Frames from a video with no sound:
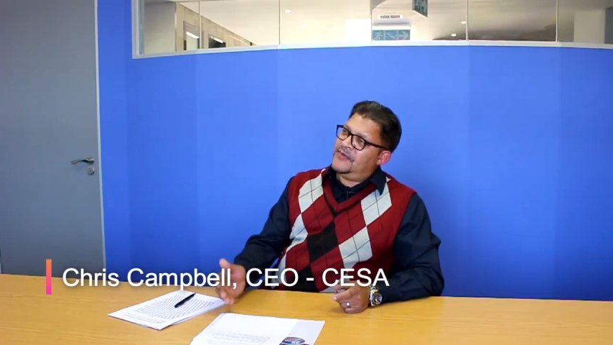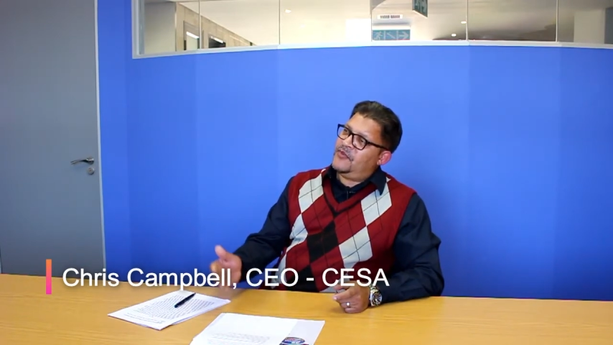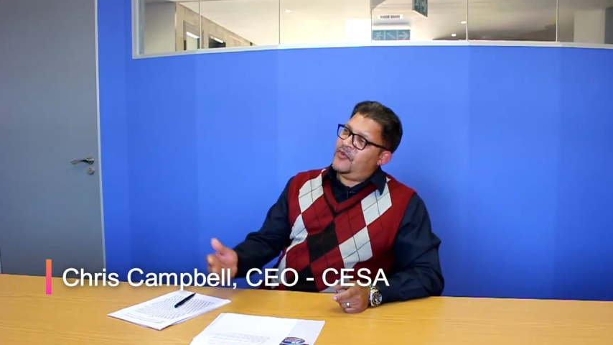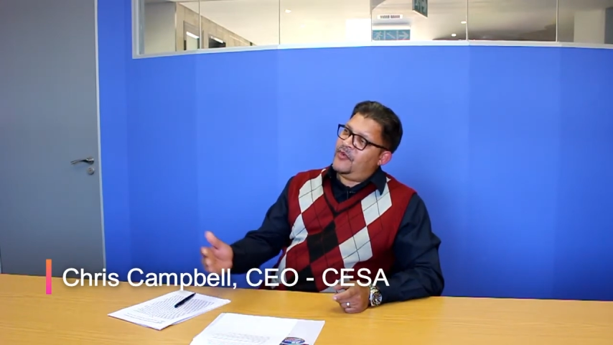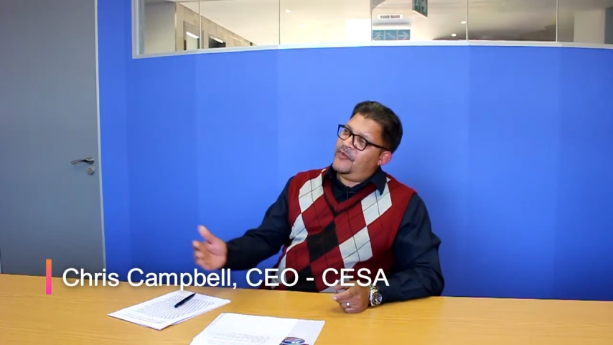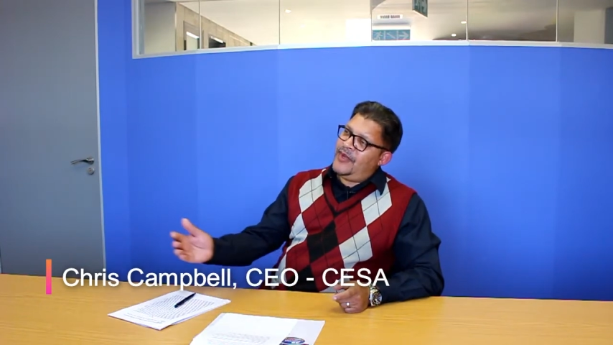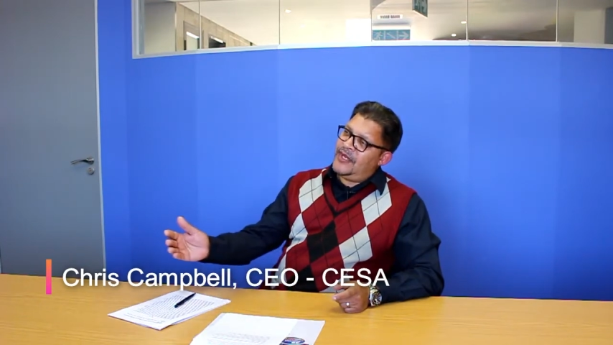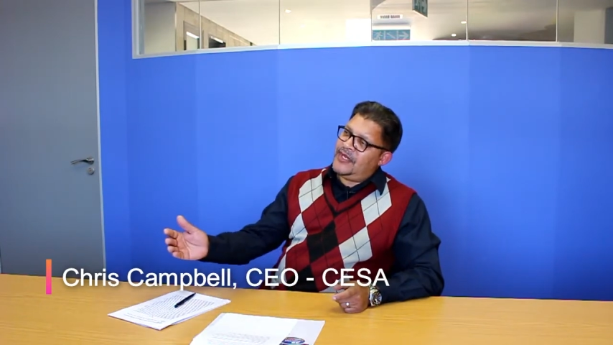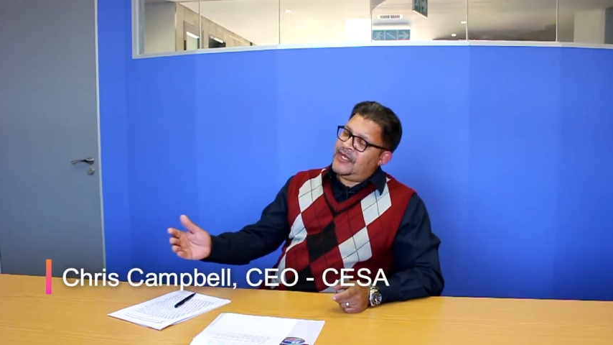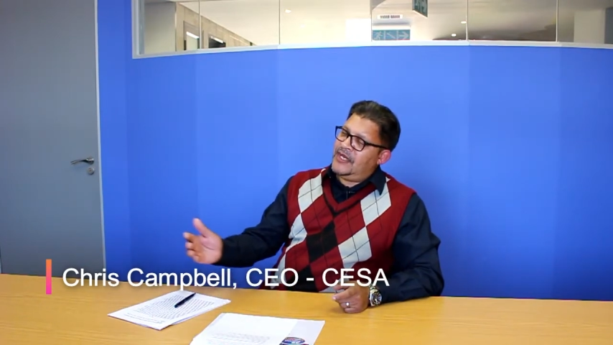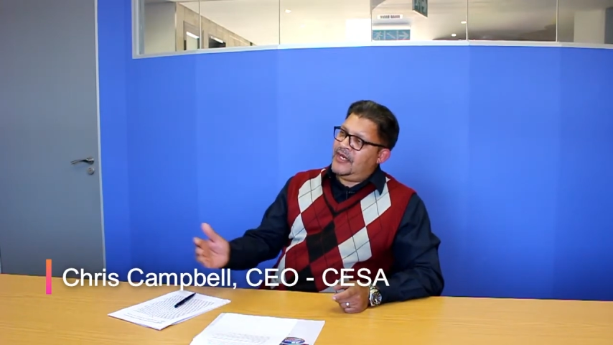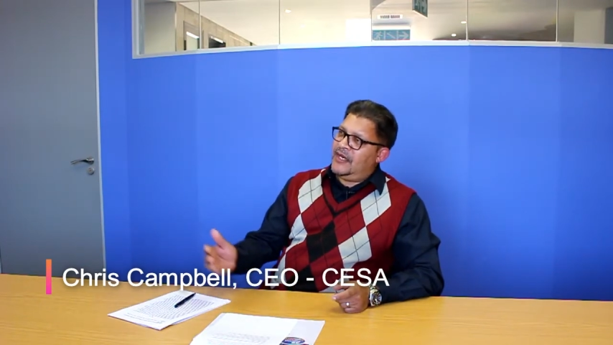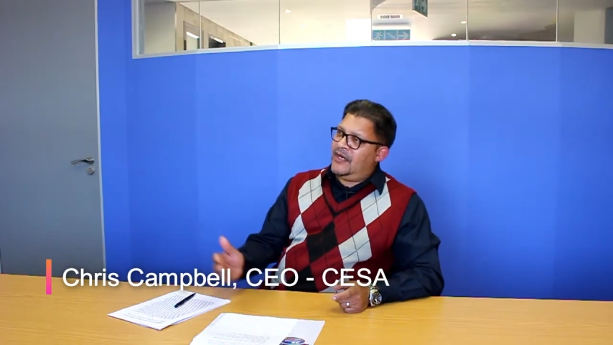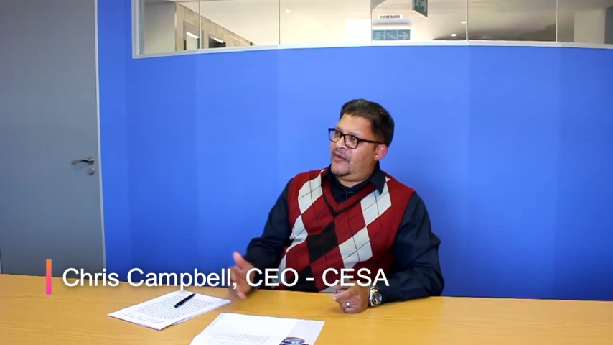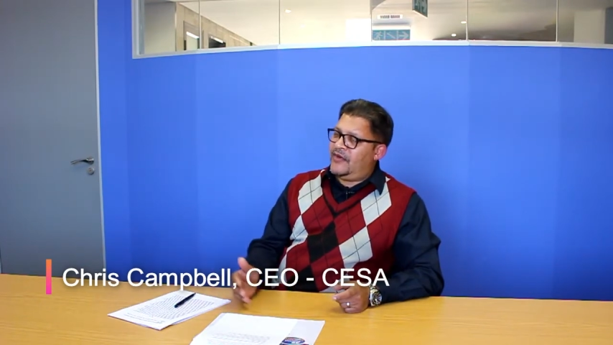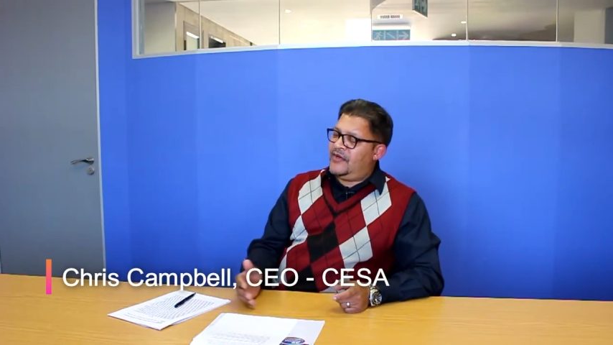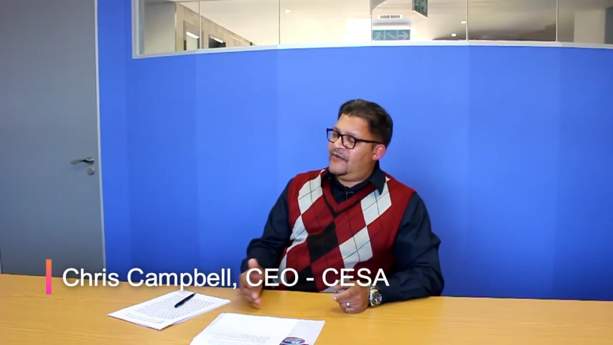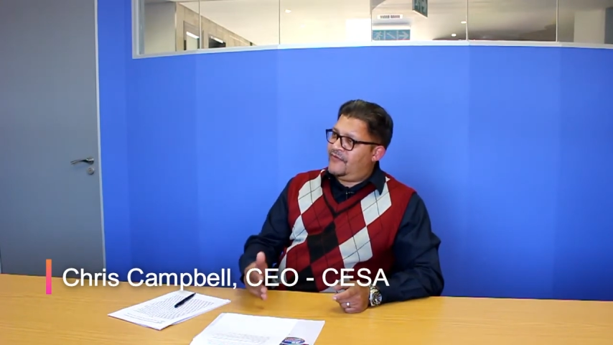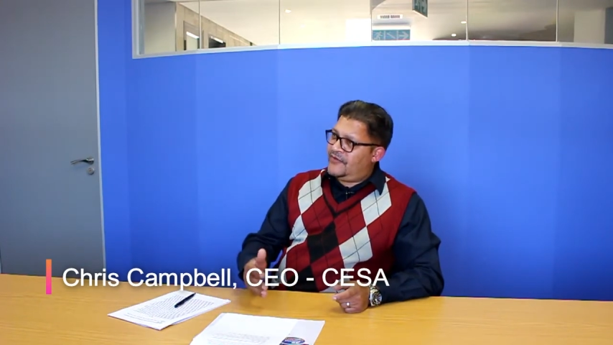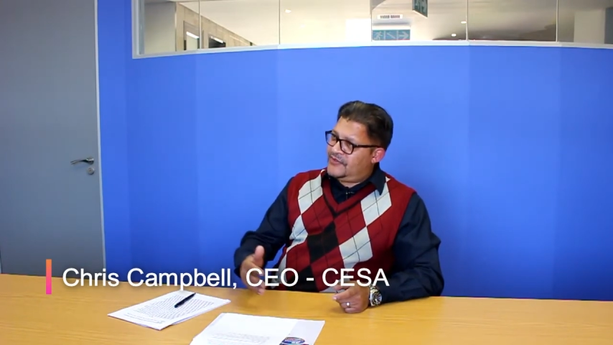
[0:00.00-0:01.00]
we're making in
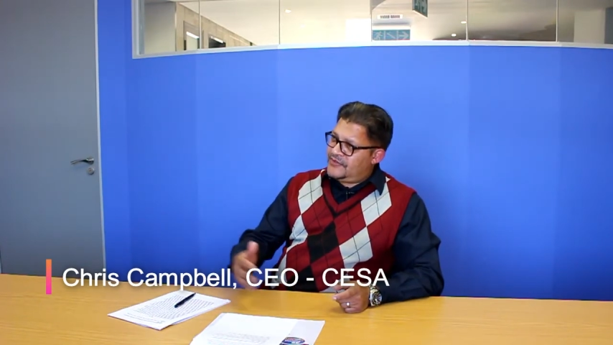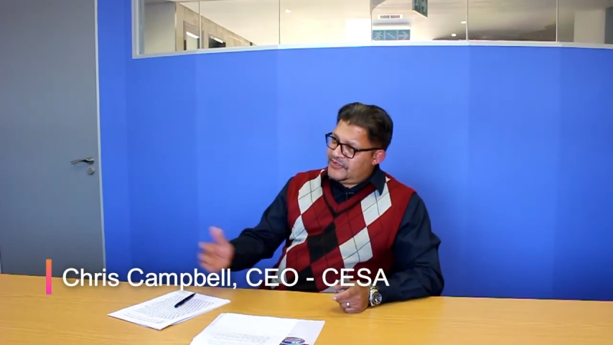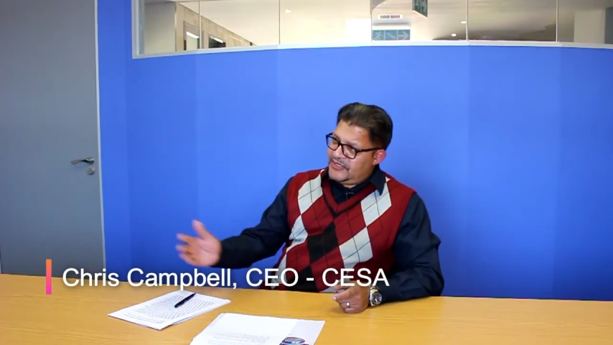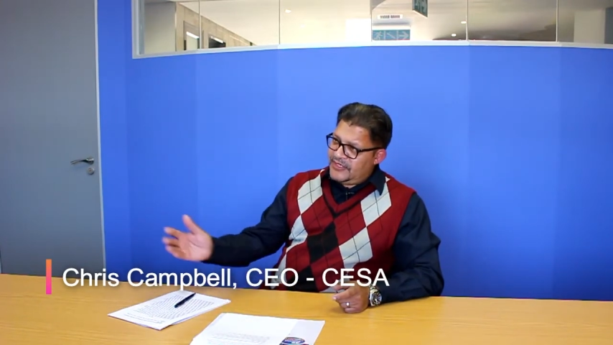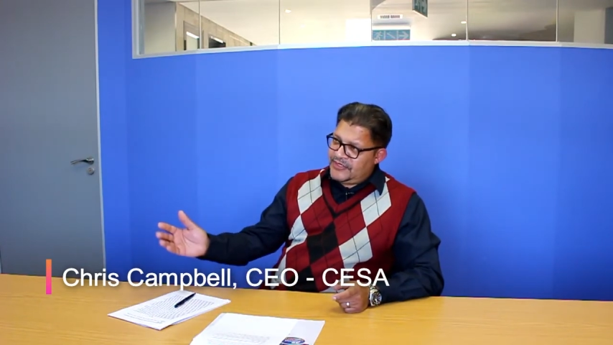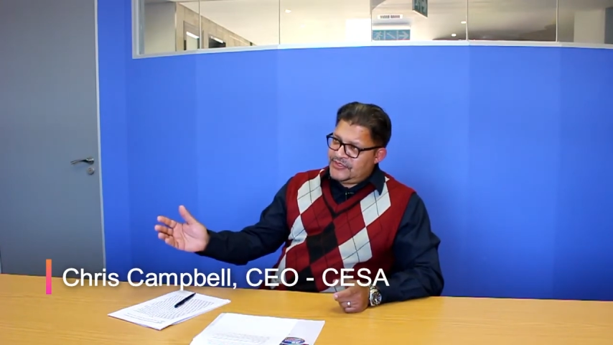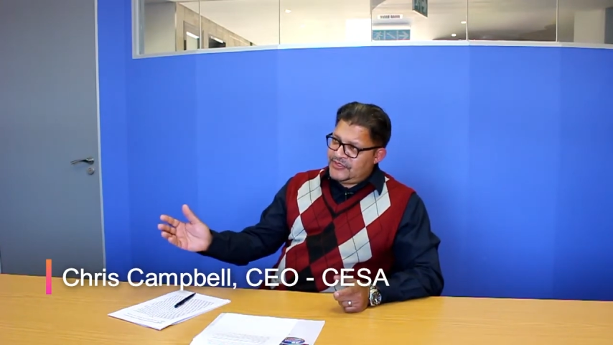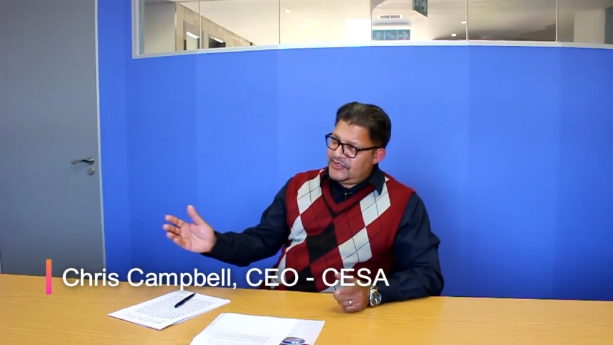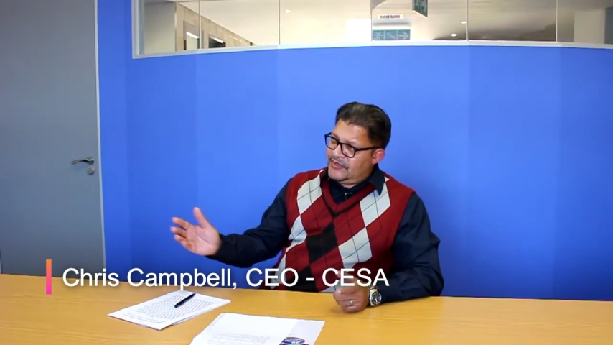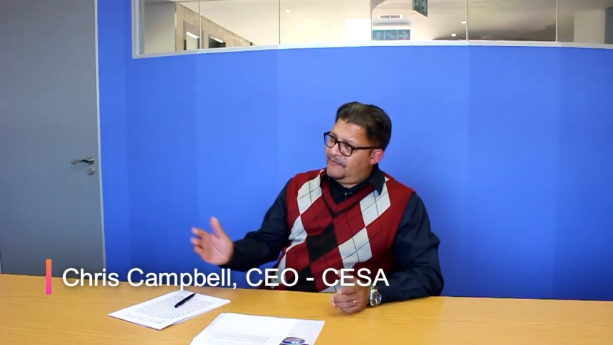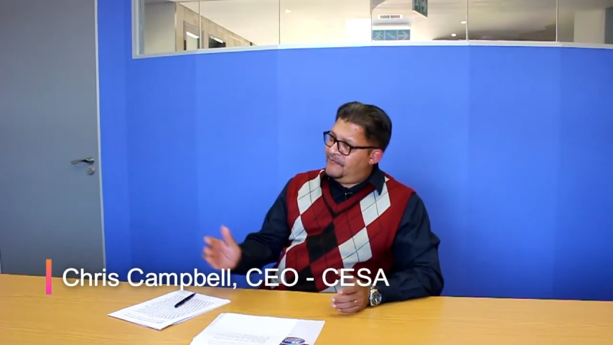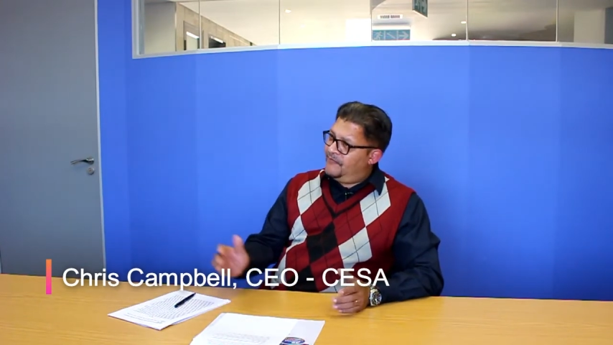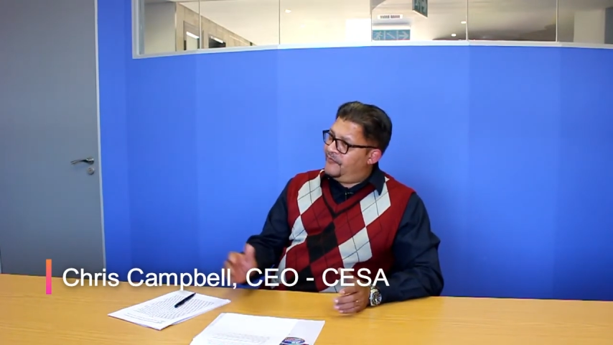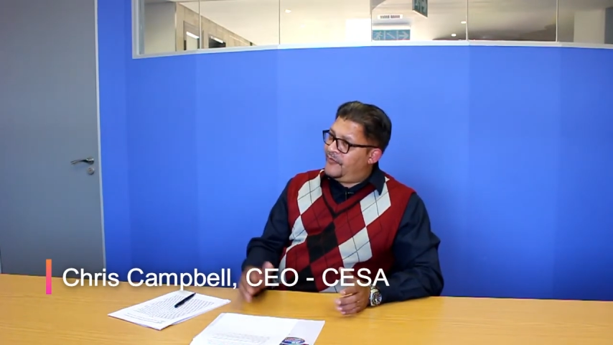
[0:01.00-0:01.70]
our infrastructure